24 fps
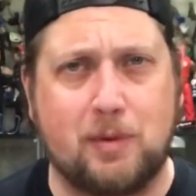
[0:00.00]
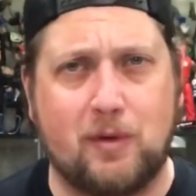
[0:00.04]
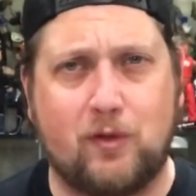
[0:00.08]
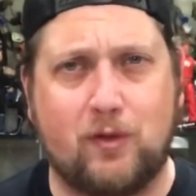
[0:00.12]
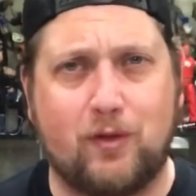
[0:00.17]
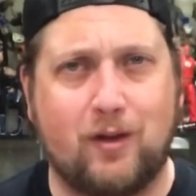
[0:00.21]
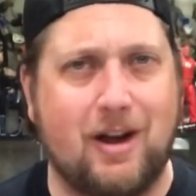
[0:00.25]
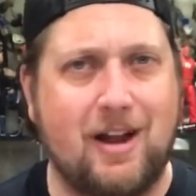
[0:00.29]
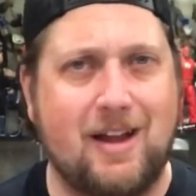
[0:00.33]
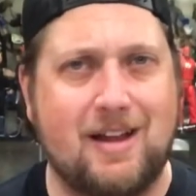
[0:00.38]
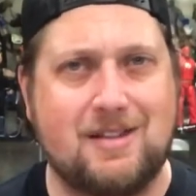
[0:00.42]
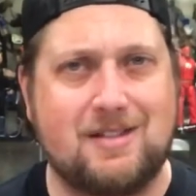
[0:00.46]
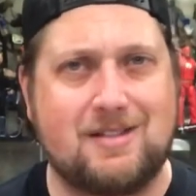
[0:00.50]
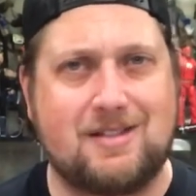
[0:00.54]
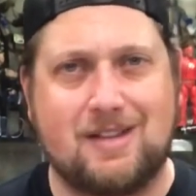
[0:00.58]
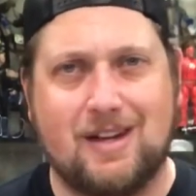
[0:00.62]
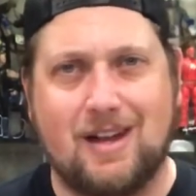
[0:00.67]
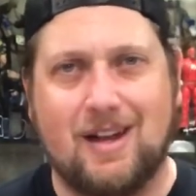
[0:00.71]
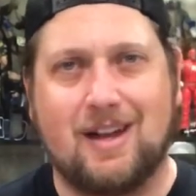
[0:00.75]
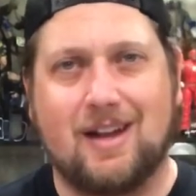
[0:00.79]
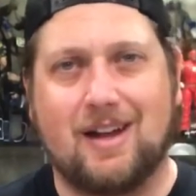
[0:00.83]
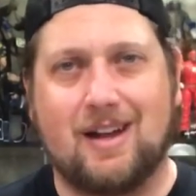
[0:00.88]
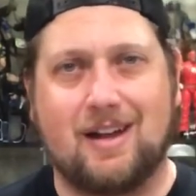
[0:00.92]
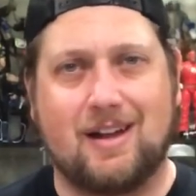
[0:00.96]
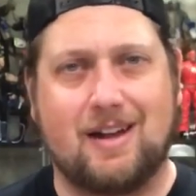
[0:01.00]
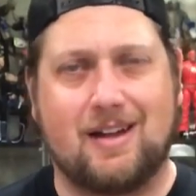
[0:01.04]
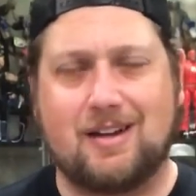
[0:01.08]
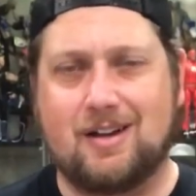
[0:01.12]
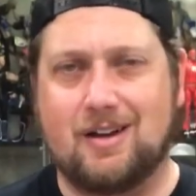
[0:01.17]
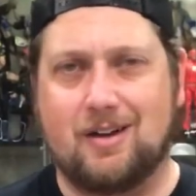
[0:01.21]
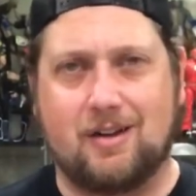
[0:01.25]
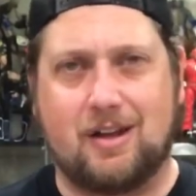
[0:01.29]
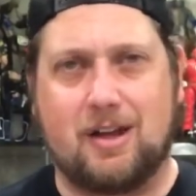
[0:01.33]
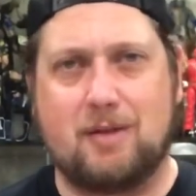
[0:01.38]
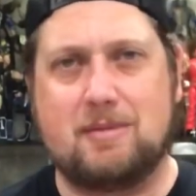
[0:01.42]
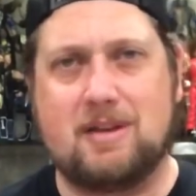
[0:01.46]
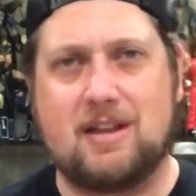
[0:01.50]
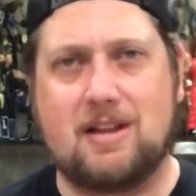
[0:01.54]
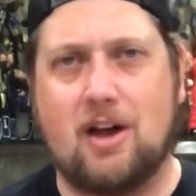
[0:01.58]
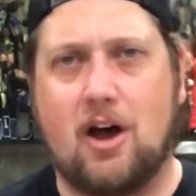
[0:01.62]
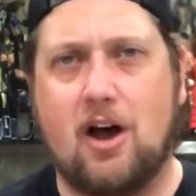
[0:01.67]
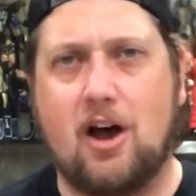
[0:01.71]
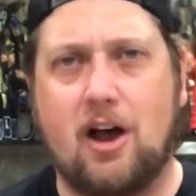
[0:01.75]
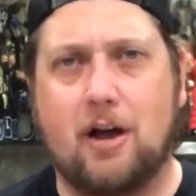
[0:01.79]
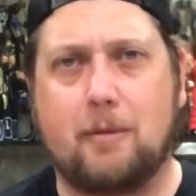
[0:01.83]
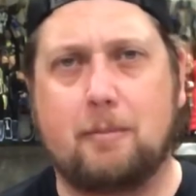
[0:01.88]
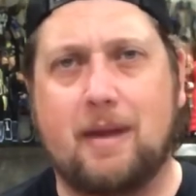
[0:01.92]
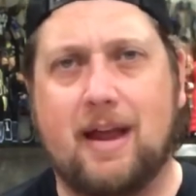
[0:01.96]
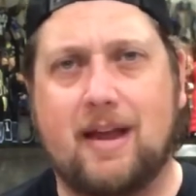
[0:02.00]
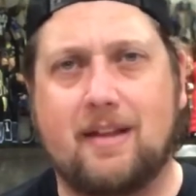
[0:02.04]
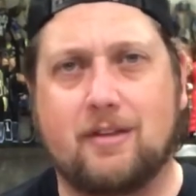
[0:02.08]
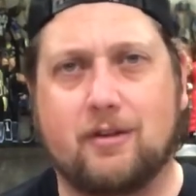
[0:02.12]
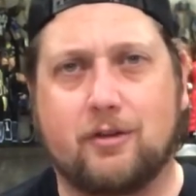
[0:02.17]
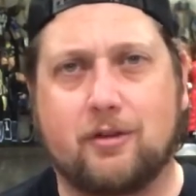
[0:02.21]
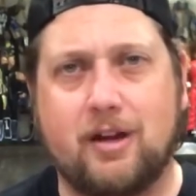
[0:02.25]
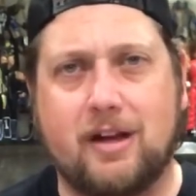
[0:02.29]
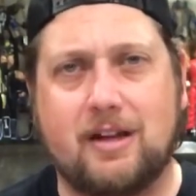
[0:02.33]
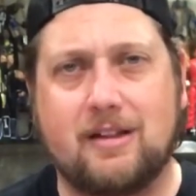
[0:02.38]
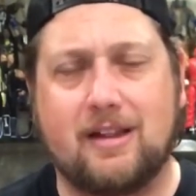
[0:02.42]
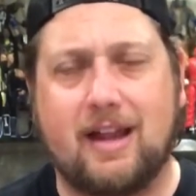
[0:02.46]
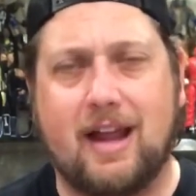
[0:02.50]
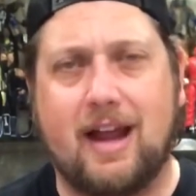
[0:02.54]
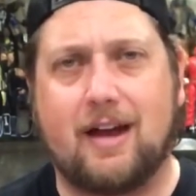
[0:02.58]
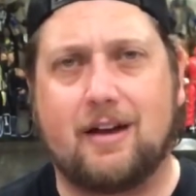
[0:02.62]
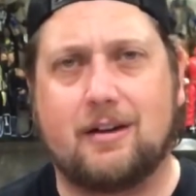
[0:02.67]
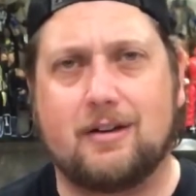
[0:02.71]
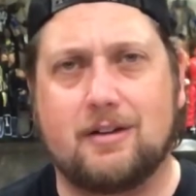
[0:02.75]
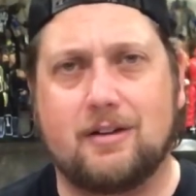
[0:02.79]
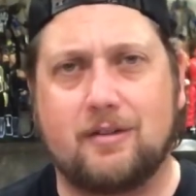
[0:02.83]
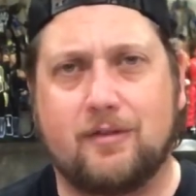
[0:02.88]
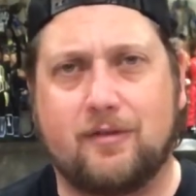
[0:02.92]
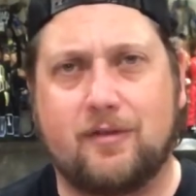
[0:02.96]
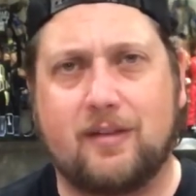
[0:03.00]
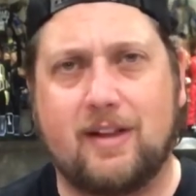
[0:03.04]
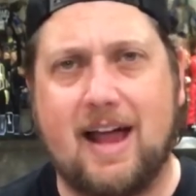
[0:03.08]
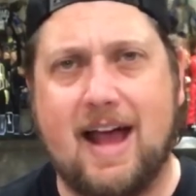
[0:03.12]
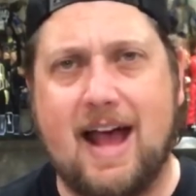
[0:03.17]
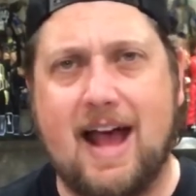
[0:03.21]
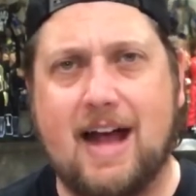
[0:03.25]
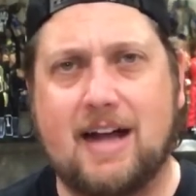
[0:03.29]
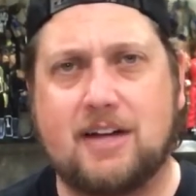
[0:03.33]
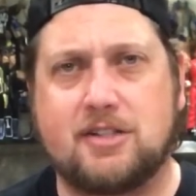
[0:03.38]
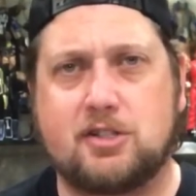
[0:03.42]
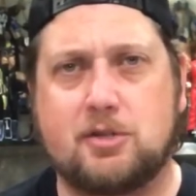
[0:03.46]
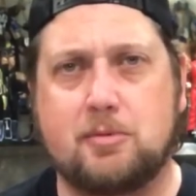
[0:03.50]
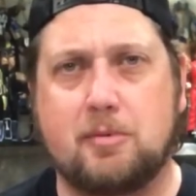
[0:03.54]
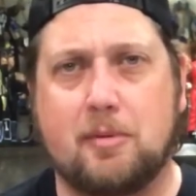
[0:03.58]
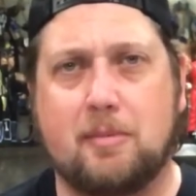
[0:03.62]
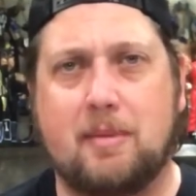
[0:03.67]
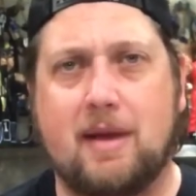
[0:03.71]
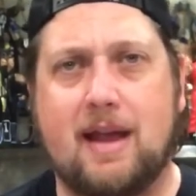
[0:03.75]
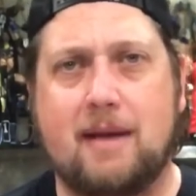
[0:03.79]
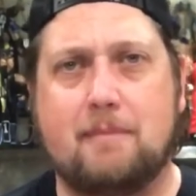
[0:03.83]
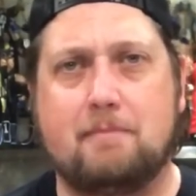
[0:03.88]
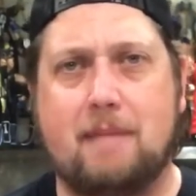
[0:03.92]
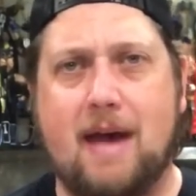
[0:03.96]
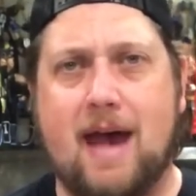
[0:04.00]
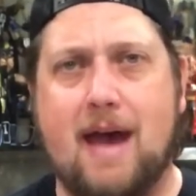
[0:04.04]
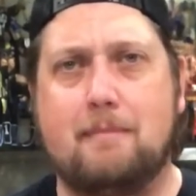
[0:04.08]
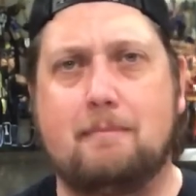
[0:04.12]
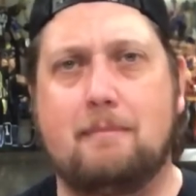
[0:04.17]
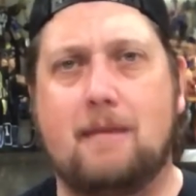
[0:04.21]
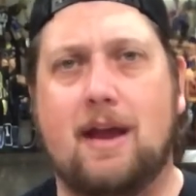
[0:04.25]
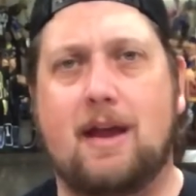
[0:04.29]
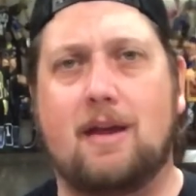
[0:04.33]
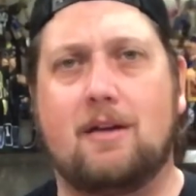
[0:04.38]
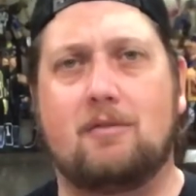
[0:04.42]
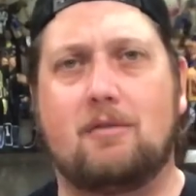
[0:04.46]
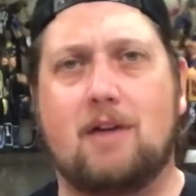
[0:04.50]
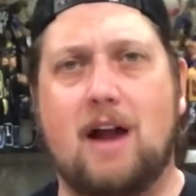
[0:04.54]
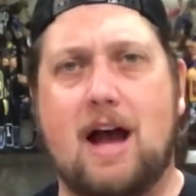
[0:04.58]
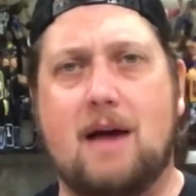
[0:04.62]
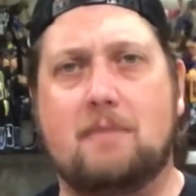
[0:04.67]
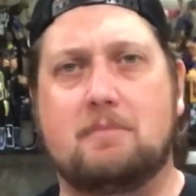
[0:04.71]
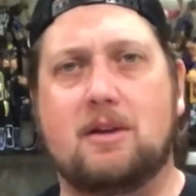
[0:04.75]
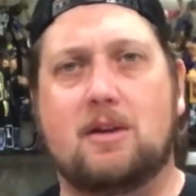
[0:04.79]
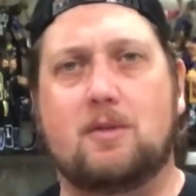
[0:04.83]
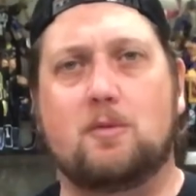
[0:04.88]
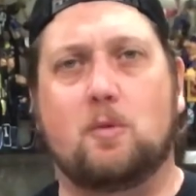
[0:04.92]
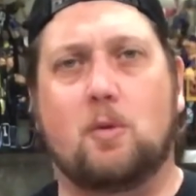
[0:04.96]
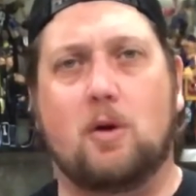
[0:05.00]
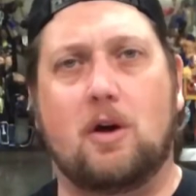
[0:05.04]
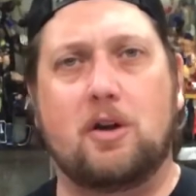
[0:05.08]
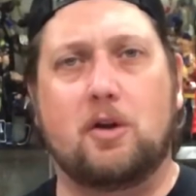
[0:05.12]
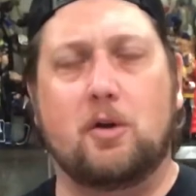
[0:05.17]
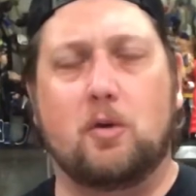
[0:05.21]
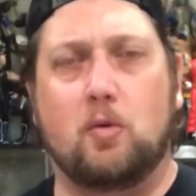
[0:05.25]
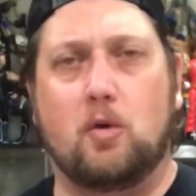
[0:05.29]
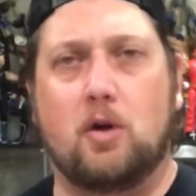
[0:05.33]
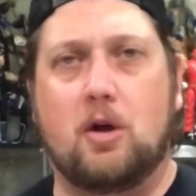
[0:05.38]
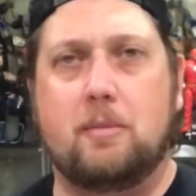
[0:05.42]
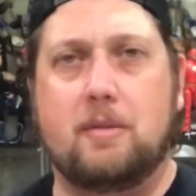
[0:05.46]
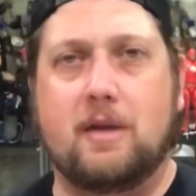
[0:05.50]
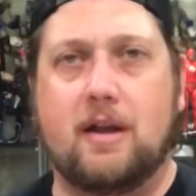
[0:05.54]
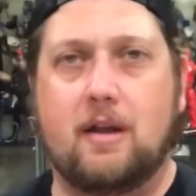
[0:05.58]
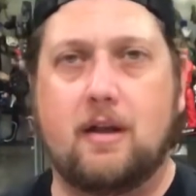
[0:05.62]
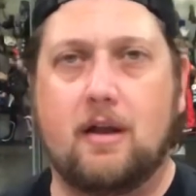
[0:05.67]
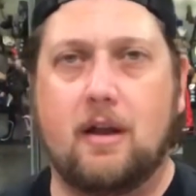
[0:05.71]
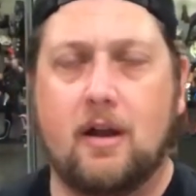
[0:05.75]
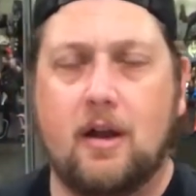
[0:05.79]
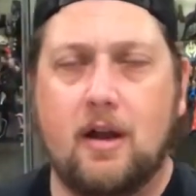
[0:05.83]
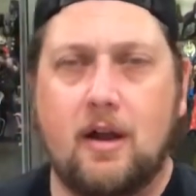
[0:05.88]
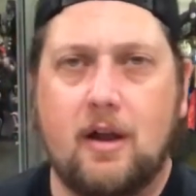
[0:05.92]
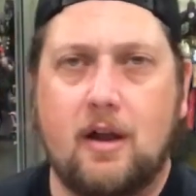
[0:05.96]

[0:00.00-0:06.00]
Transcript: Friends, you know, give me the Hawkman, the Green Lantern, the Flash, Superman, Batman, Robin, Wonder Woman,